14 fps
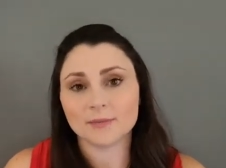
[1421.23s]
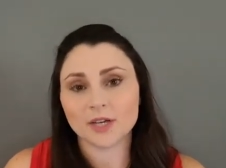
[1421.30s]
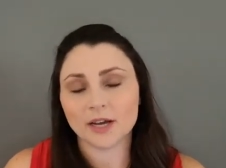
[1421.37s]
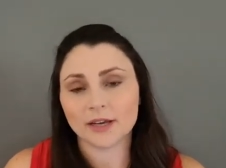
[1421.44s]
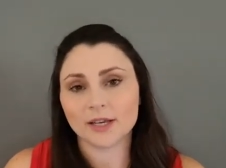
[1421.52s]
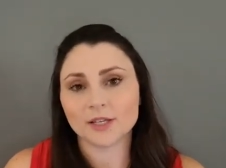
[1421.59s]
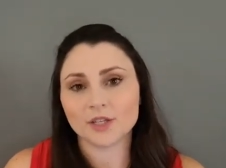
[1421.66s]

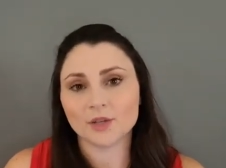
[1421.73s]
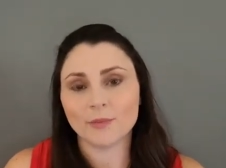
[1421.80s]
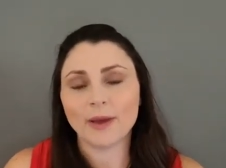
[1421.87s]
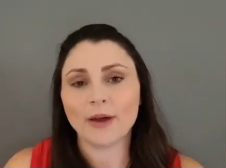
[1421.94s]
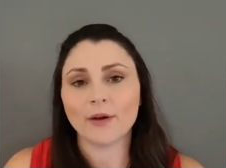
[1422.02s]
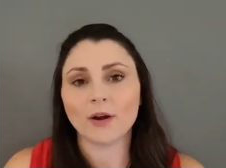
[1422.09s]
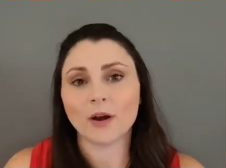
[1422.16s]
talking to you
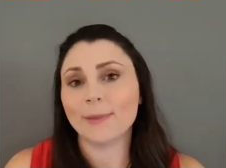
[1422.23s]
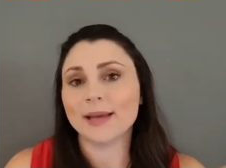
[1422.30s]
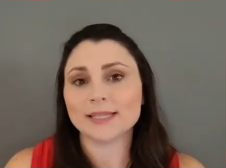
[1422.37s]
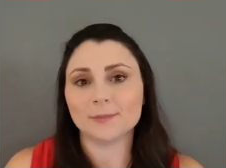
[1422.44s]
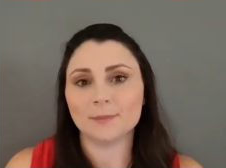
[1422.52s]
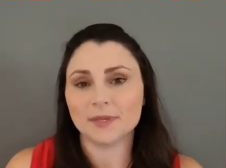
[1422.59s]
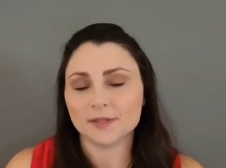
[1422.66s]
about are
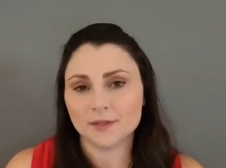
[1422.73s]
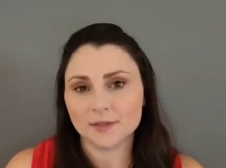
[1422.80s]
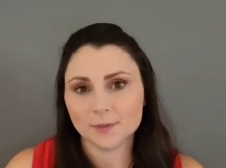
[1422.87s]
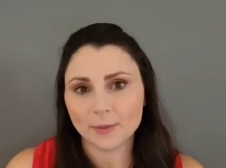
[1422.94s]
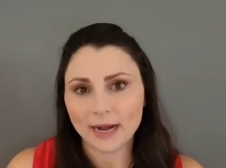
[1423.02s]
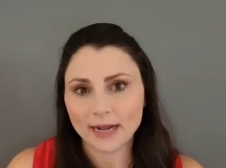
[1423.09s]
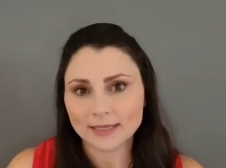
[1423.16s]
best
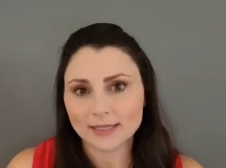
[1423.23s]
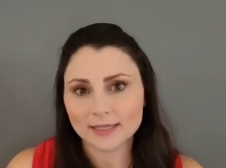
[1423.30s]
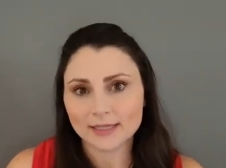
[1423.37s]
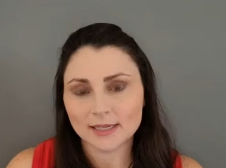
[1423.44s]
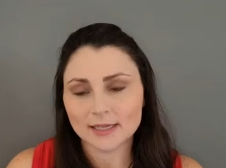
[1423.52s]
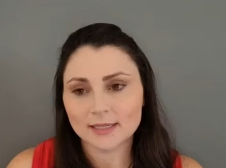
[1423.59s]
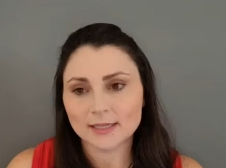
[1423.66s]
business
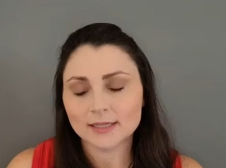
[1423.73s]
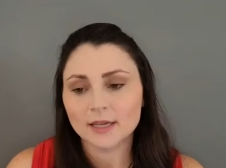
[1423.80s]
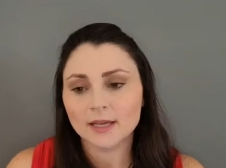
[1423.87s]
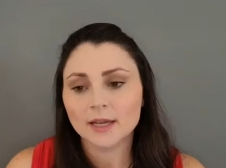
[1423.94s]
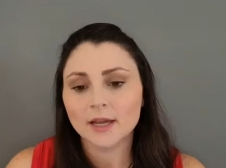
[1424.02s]
practices.